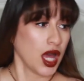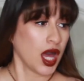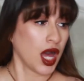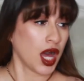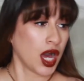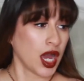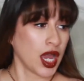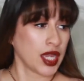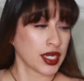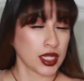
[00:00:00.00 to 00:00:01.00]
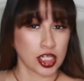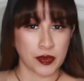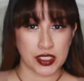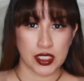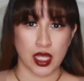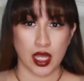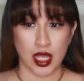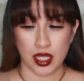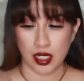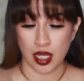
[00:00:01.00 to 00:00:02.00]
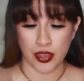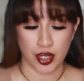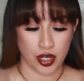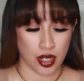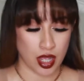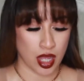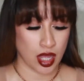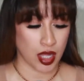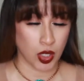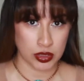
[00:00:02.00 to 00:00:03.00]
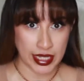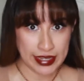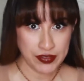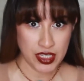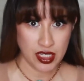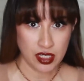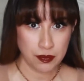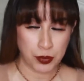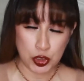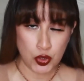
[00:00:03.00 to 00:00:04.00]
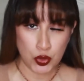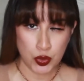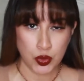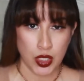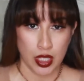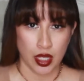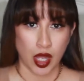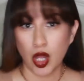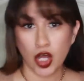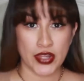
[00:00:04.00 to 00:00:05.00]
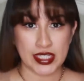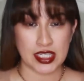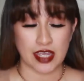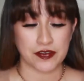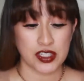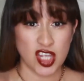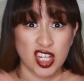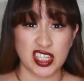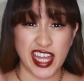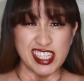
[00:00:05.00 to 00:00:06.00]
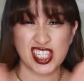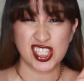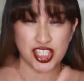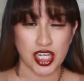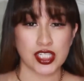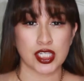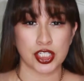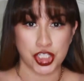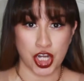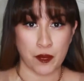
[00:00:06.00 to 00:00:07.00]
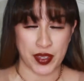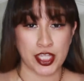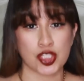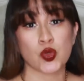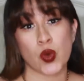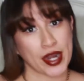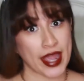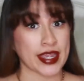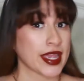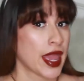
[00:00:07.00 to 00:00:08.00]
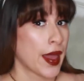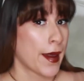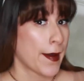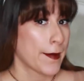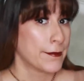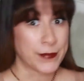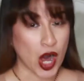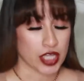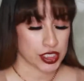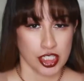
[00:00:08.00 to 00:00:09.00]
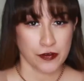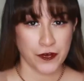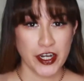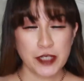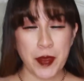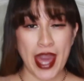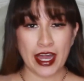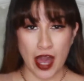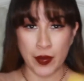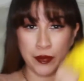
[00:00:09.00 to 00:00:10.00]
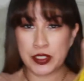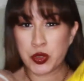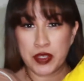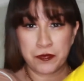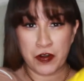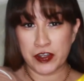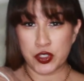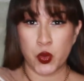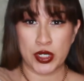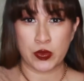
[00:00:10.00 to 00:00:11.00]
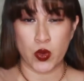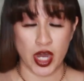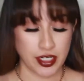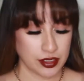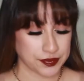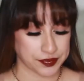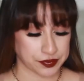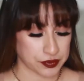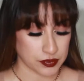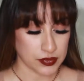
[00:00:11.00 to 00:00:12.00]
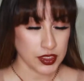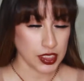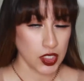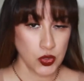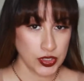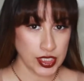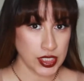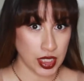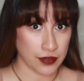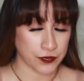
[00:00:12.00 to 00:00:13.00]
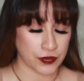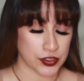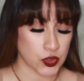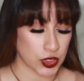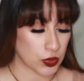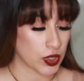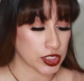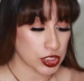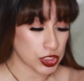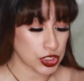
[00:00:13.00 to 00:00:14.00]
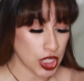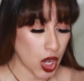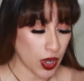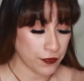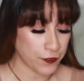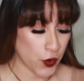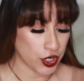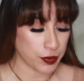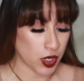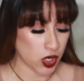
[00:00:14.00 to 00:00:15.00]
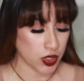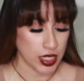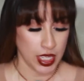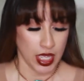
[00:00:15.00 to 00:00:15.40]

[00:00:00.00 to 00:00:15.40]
and a little bit and other Old Navy, Boohoo, all that stuff. So let's just jump into what I bought. So first bag, I'm gonna be doing Forever 21. Who doesn't love Forever 21? So affordable.